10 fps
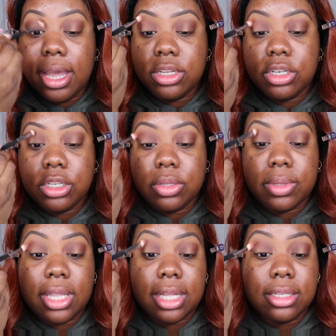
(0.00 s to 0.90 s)
edges
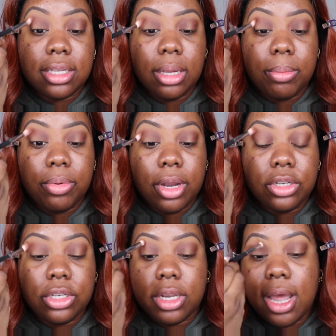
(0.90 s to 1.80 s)
with that same
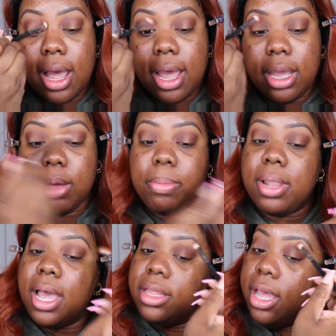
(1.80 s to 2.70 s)
brush that I
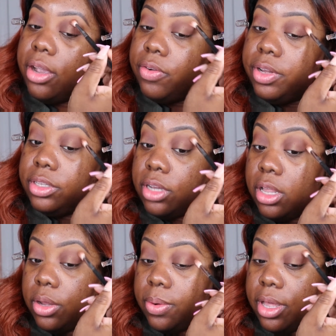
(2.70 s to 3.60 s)
applied that crease
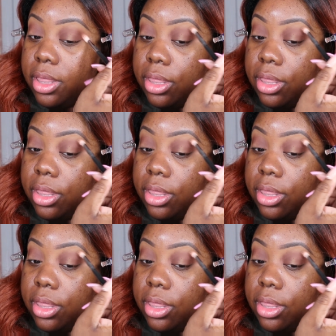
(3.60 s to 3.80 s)
color with.